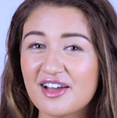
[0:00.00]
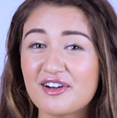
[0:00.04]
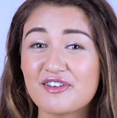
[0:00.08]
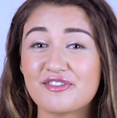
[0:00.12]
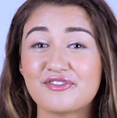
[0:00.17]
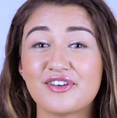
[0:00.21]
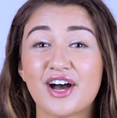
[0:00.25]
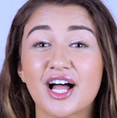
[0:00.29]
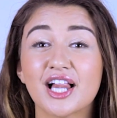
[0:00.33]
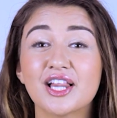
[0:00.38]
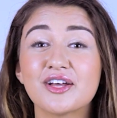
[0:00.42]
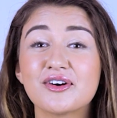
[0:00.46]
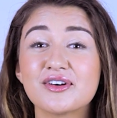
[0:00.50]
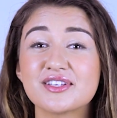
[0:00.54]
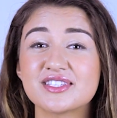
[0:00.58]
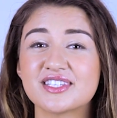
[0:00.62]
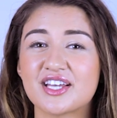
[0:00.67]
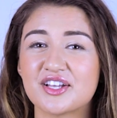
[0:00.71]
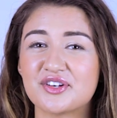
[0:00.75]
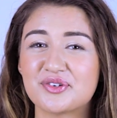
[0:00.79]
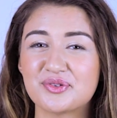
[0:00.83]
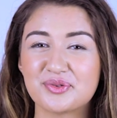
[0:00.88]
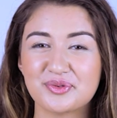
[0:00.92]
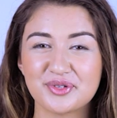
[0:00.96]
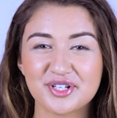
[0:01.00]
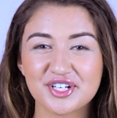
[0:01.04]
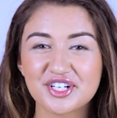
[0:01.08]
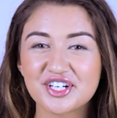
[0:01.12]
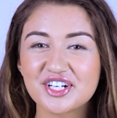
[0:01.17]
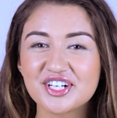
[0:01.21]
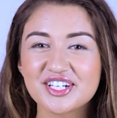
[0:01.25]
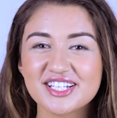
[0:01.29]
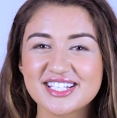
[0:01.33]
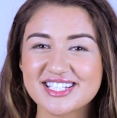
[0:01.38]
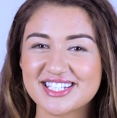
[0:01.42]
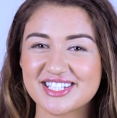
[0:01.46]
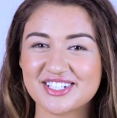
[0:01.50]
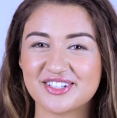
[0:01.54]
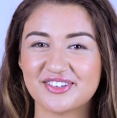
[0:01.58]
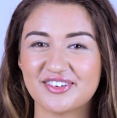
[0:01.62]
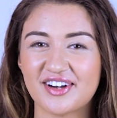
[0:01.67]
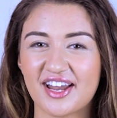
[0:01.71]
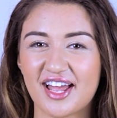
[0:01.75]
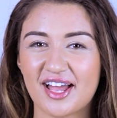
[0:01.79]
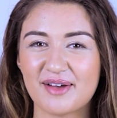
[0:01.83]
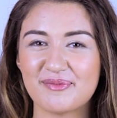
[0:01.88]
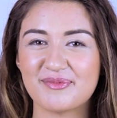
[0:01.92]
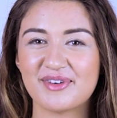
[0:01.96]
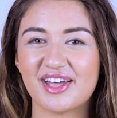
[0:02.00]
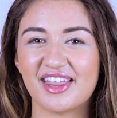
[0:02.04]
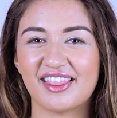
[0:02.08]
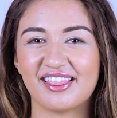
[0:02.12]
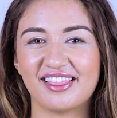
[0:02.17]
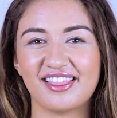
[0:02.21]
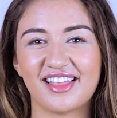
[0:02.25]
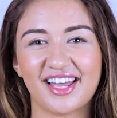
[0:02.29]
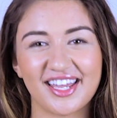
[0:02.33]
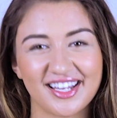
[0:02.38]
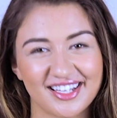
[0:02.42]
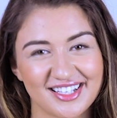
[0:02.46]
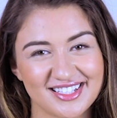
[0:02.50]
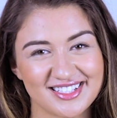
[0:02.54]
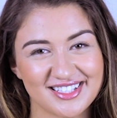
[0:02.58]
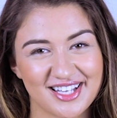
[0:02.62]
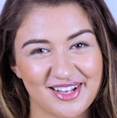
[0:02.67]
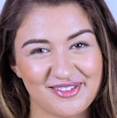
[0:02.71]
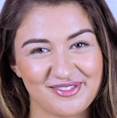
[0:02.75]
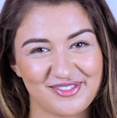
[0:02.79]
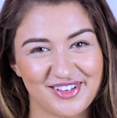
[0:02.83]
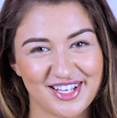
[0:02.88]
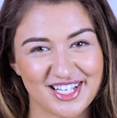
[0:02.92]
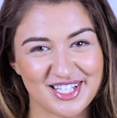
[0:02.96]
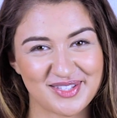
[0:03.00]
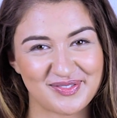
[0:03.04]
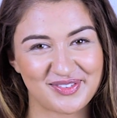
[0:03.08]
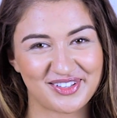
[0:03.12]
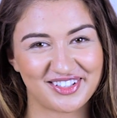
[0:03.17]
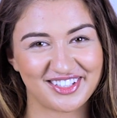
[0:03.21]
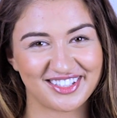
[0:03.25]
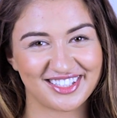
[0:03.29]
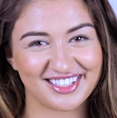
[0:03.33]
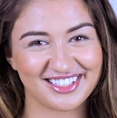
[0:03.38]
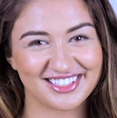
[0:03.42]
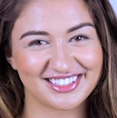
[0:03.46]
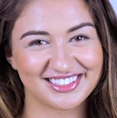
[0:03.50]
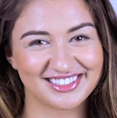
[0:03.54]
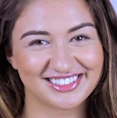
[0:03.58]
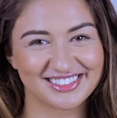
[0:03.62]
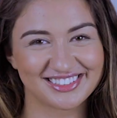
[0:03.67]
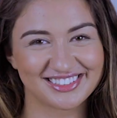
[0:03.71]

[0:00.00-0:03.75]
follow us on Twitter and Instagram, and like us on Facebook.